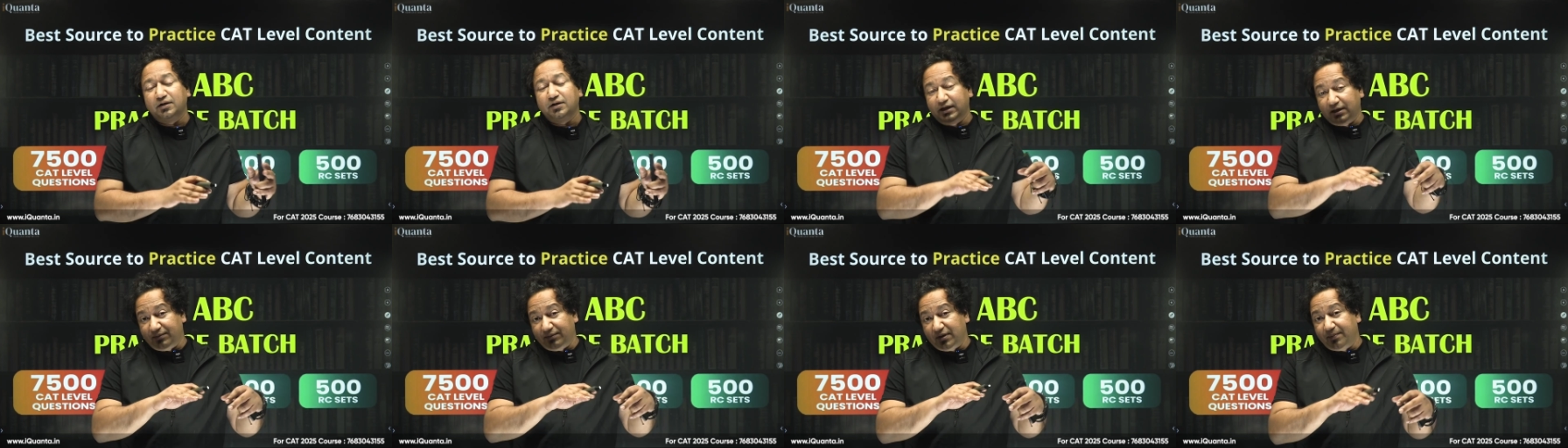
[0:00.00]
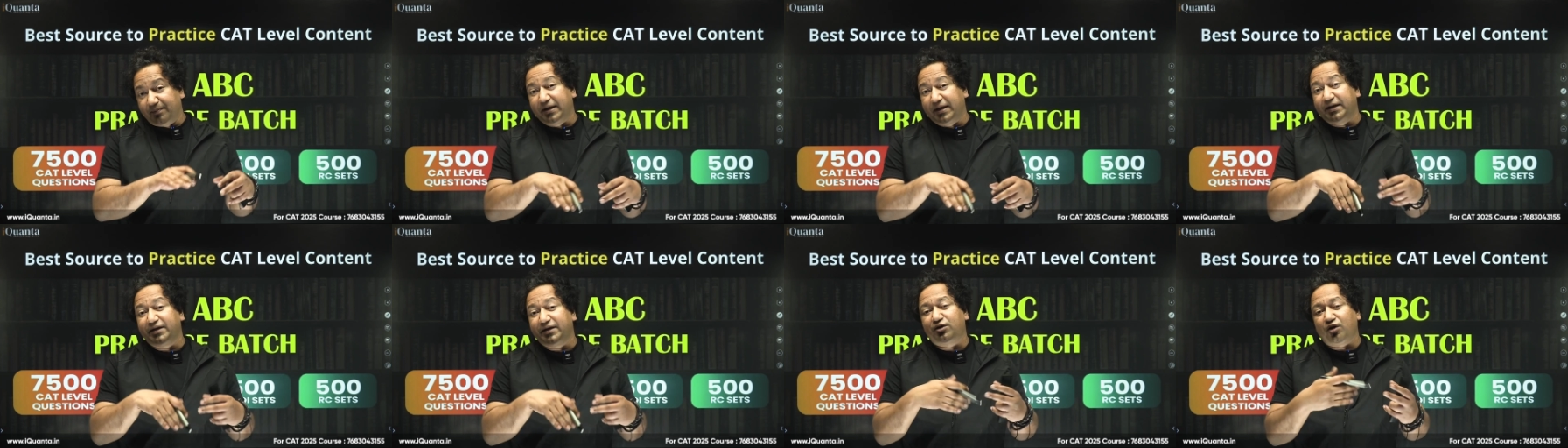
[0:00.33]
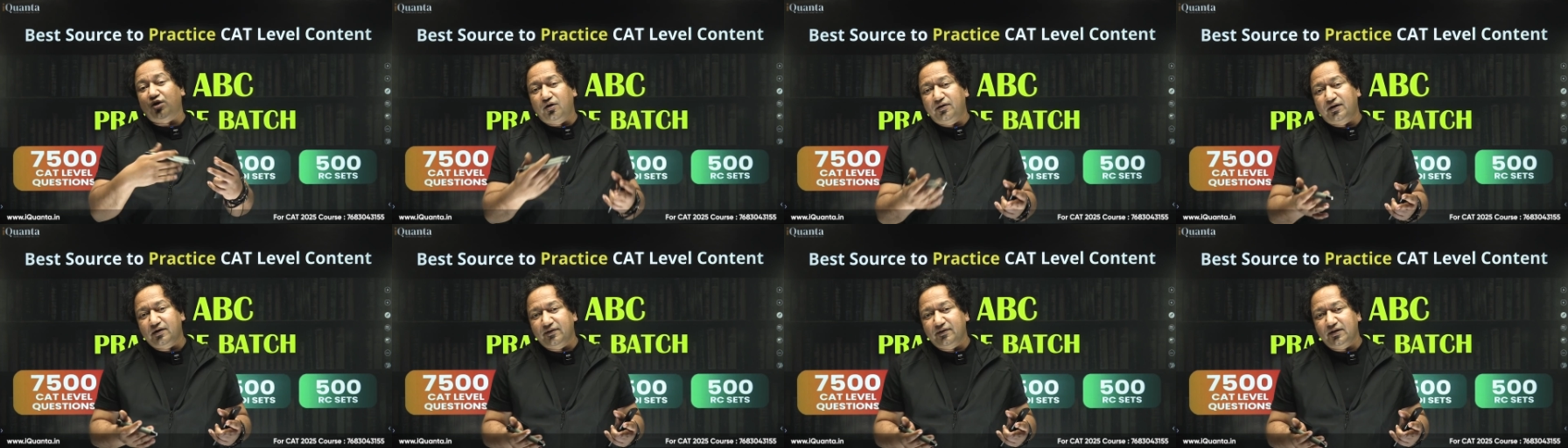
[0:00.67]
will be mentor
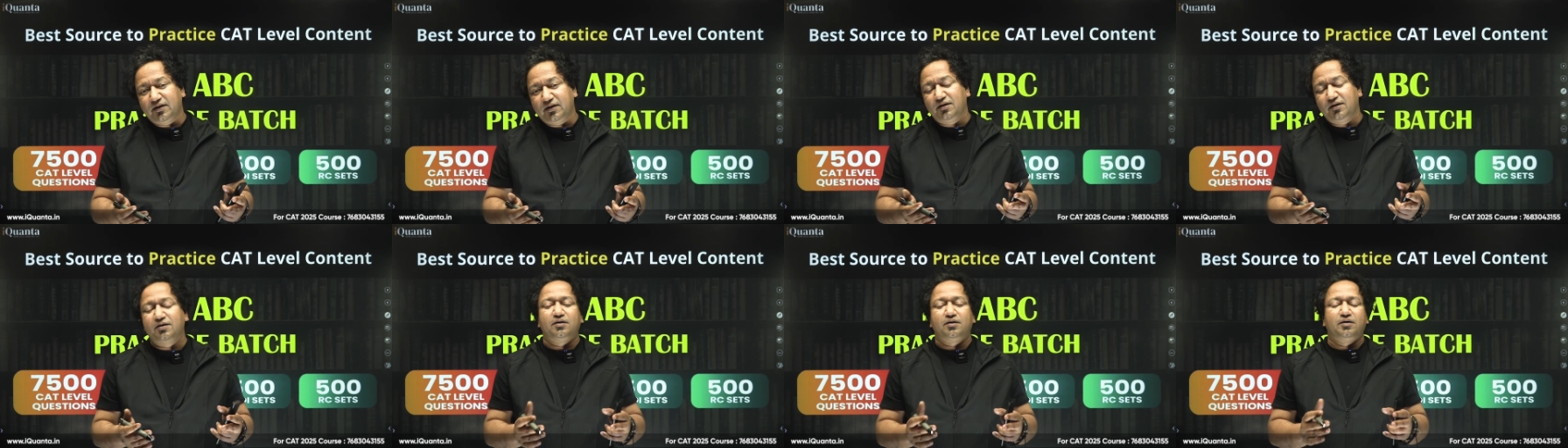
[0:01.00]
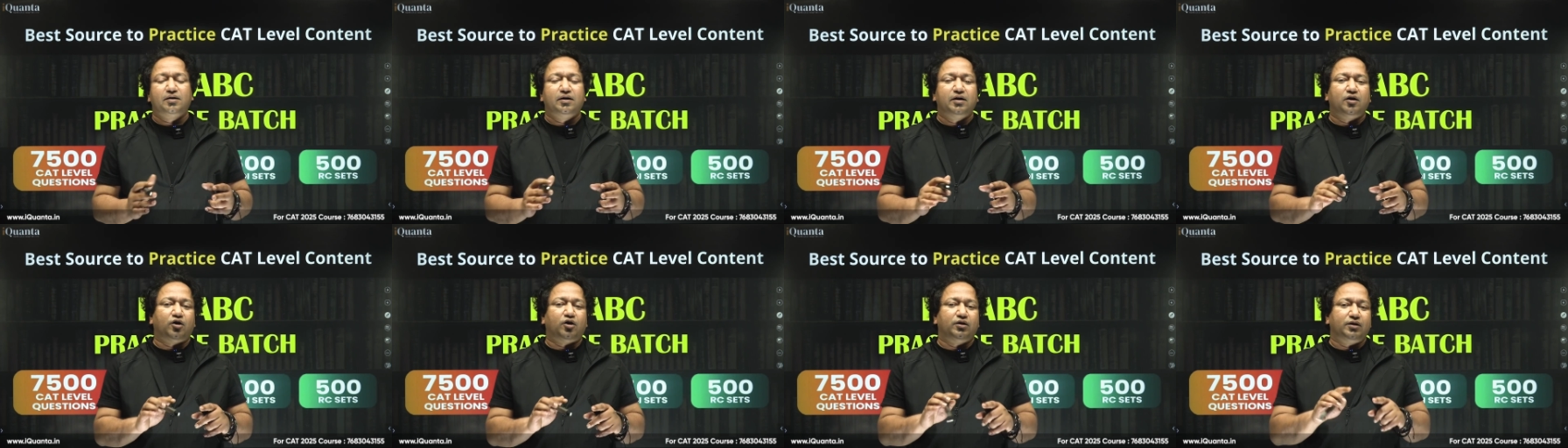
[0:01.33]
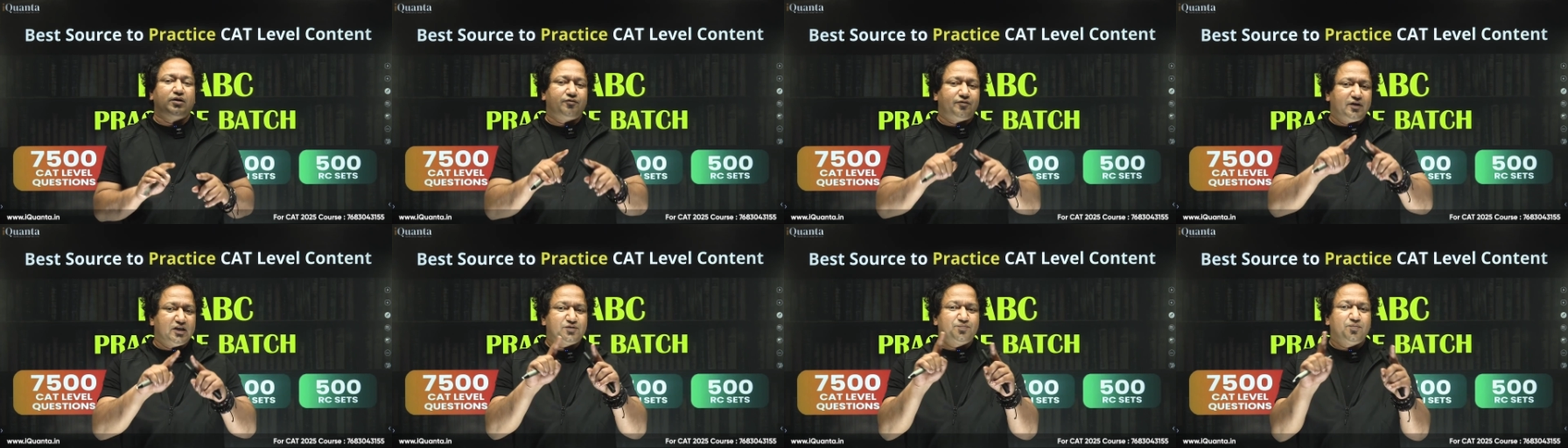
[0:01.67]
driven on a
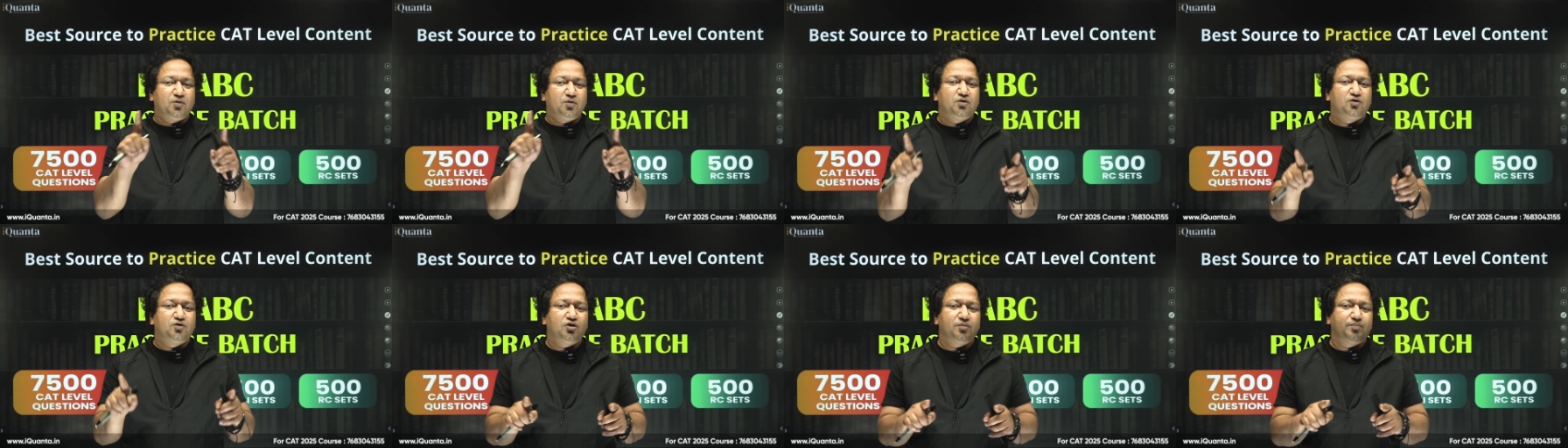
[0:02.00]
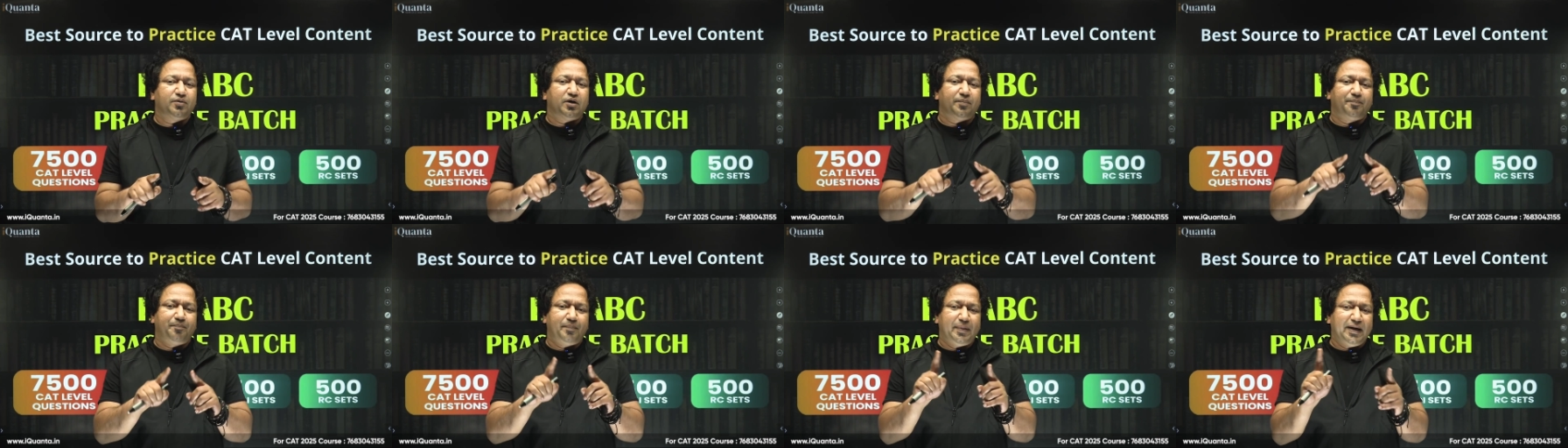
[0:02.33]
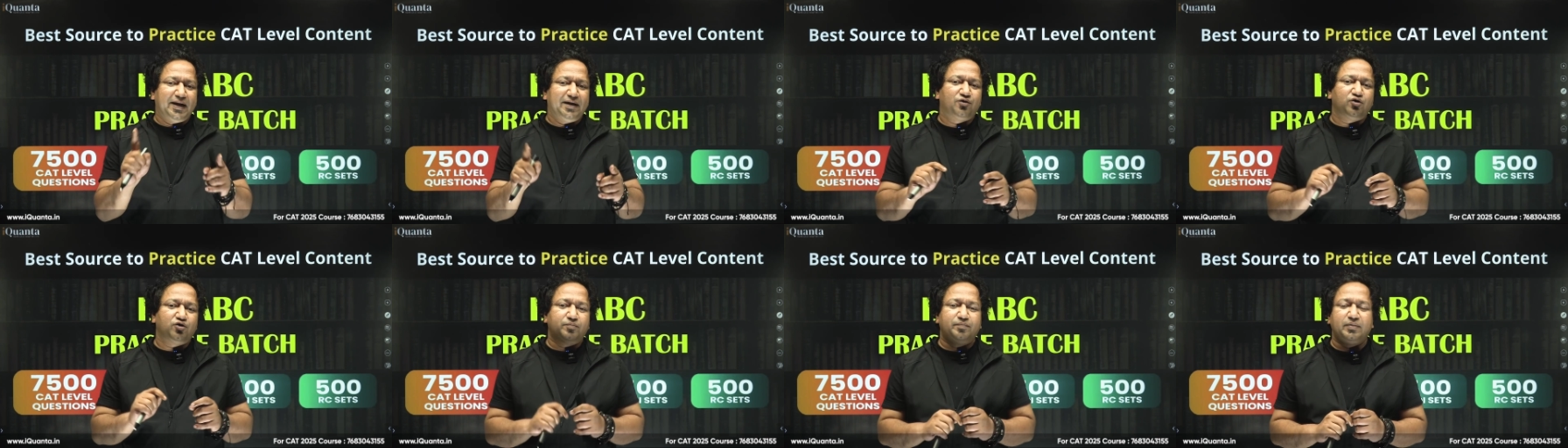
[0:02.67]
Facebook group, a paid
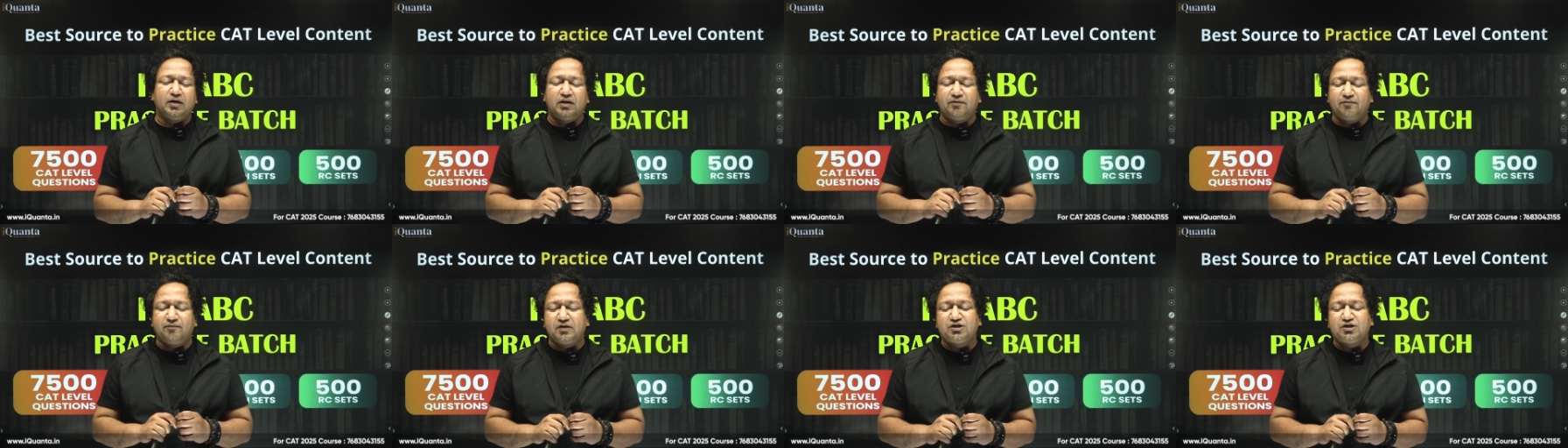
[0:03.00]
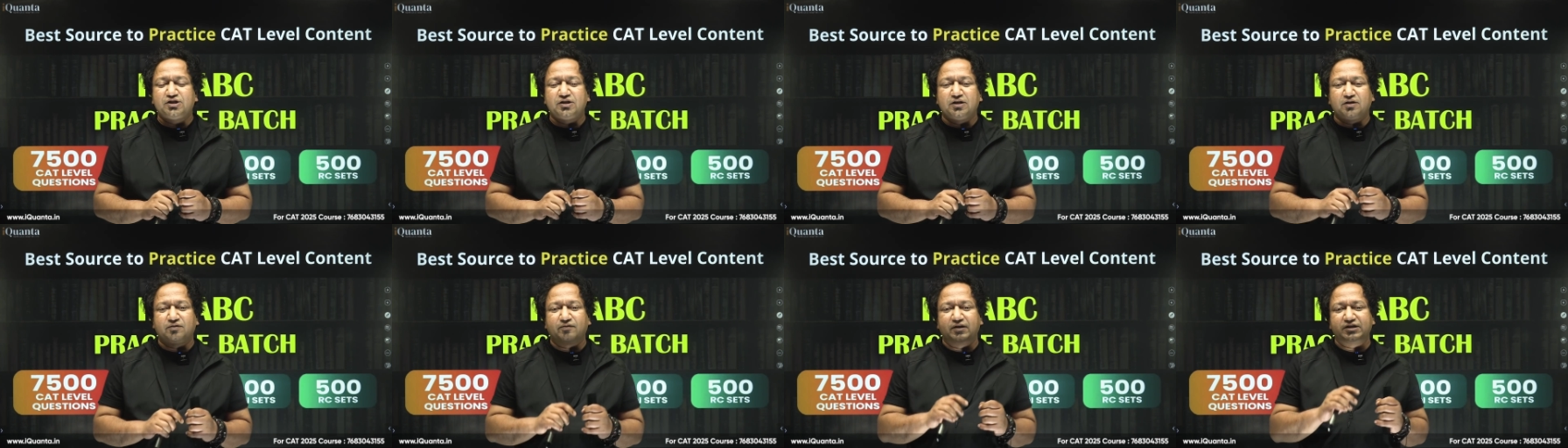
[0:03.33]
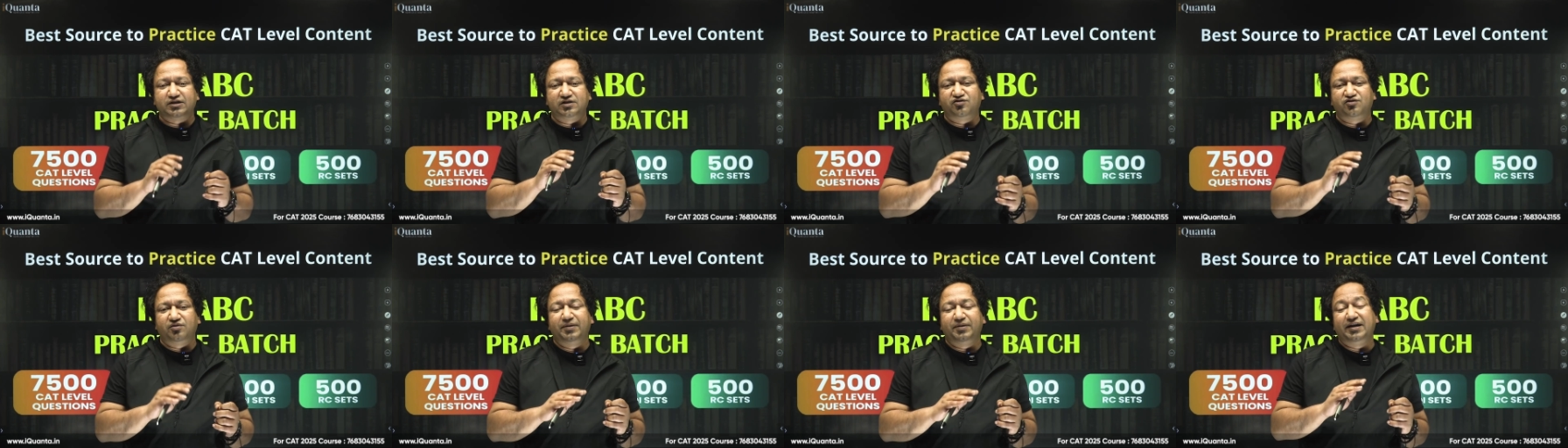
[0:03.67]
group in which uh,
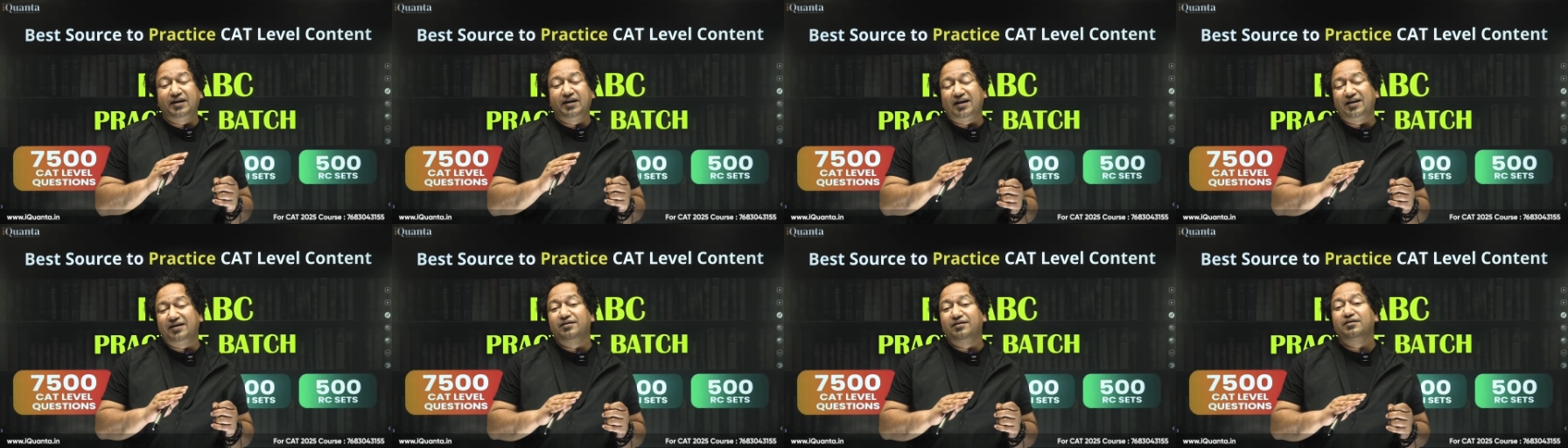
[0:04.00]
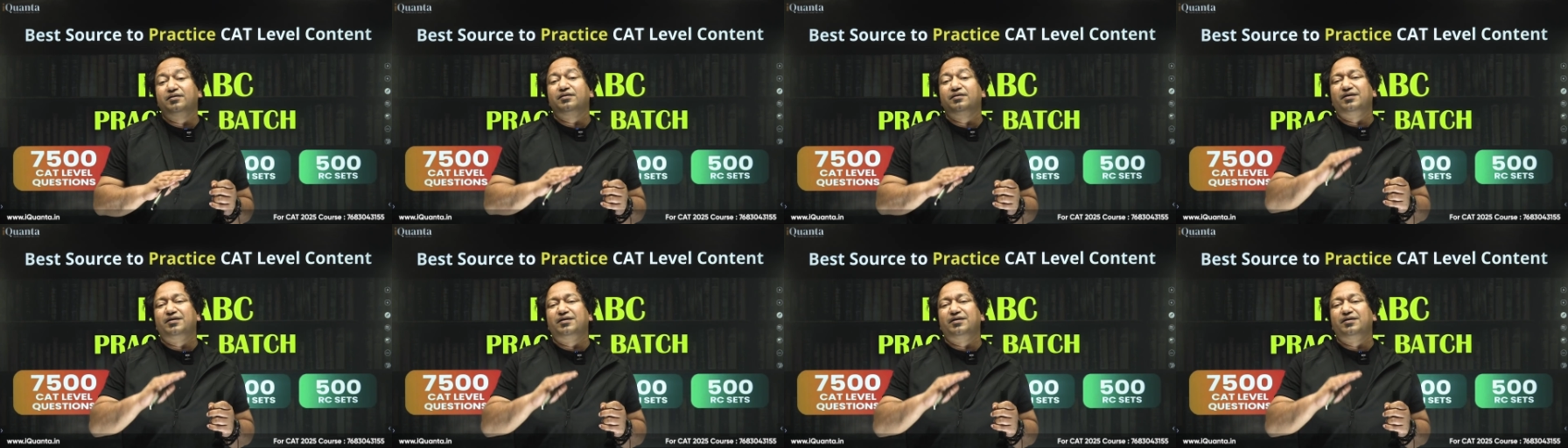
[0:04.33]
questions will be done